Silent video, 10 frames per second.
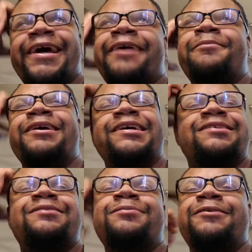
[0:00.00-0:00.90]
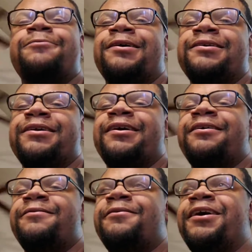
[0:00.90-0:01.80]
makes me want to
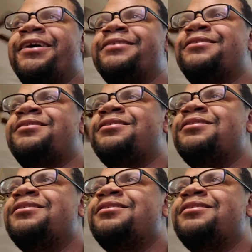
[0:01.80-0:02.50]
go watch